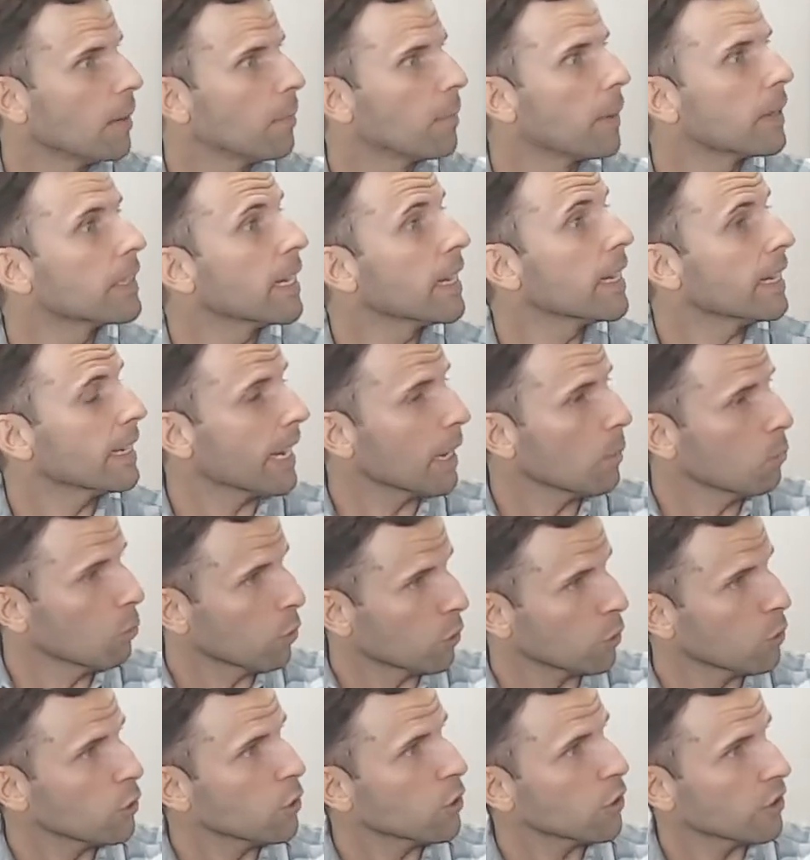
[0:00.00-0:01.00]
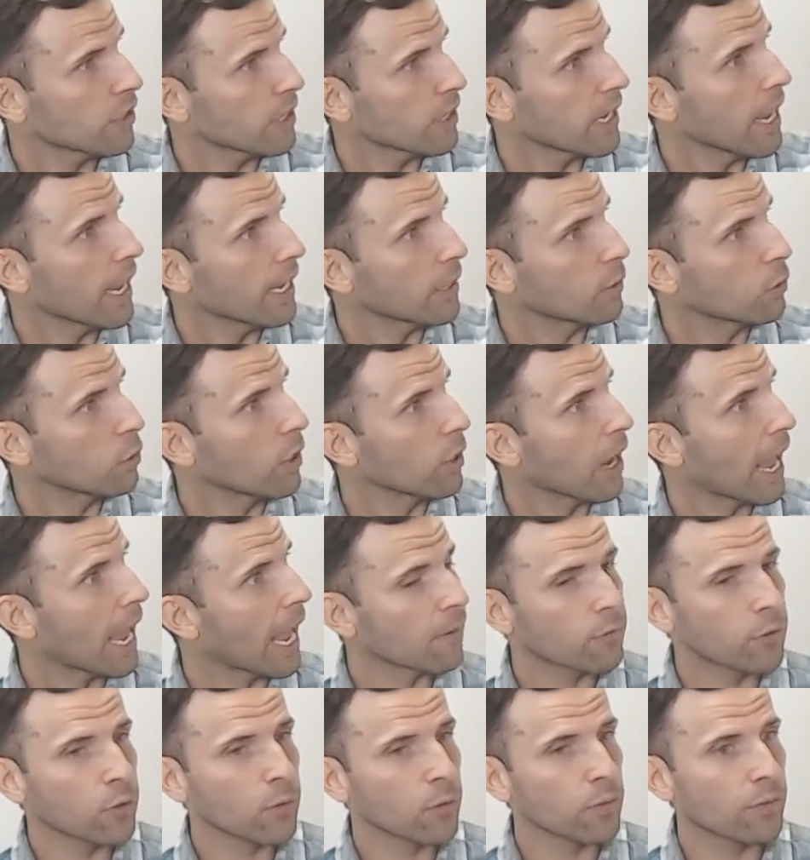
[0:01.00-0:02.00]
But then again, what you just said, you
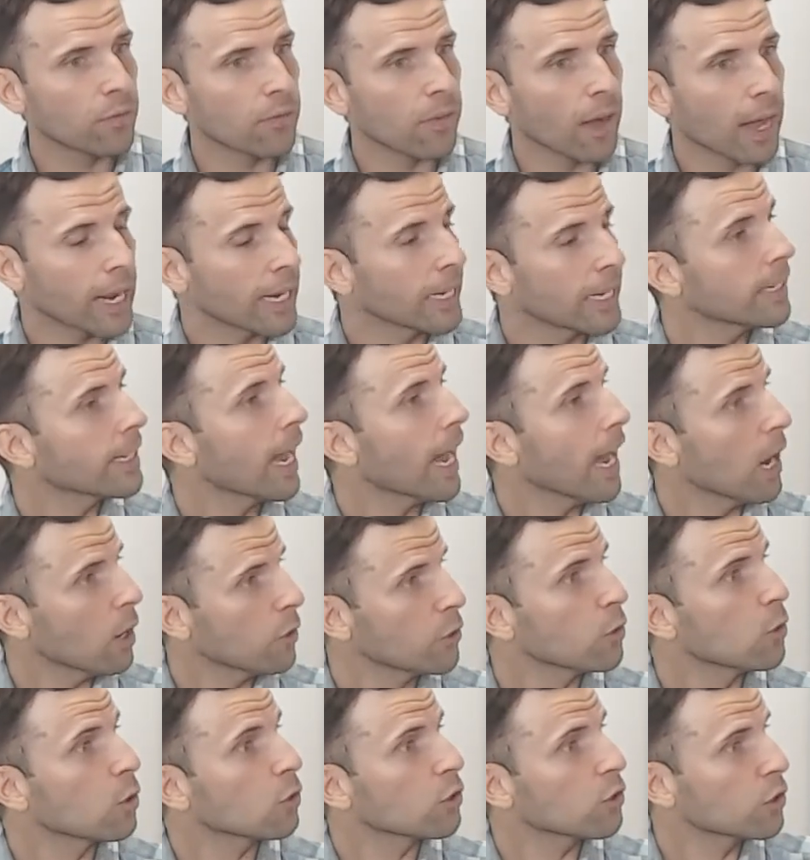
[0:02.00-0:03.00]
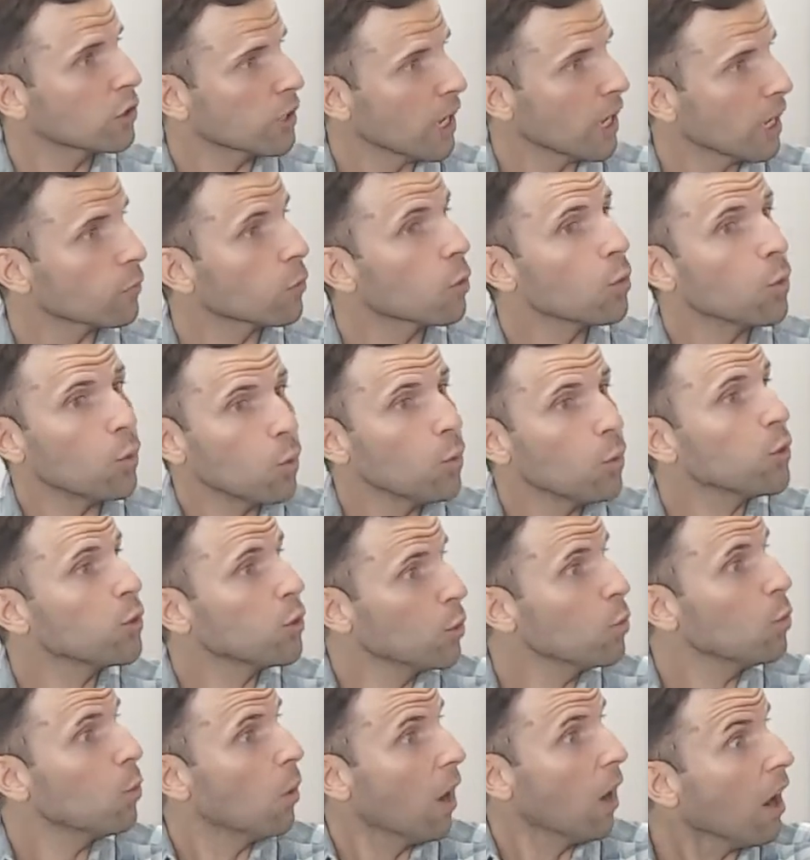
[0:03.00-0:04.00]
have to find out yourself who
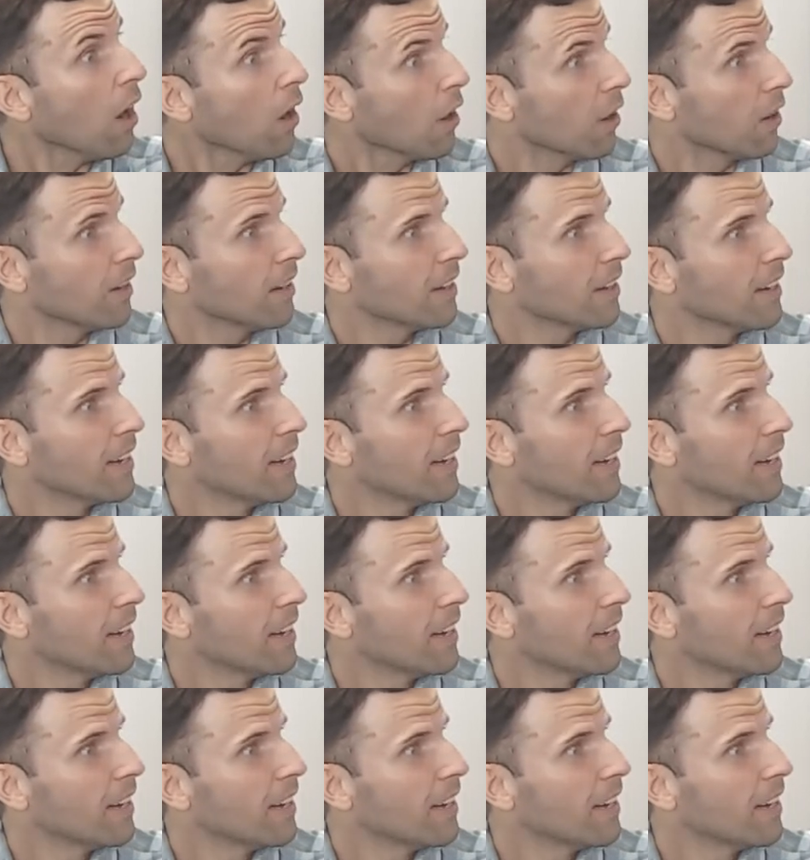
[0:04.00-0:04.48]
you are.